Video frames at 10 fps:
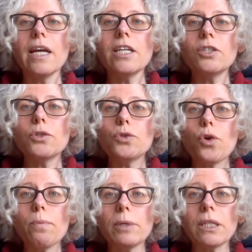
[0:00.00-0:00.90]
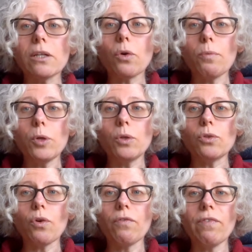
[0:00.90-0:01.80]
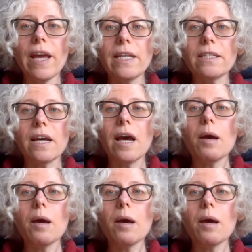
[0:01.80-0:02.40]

in the German community of faith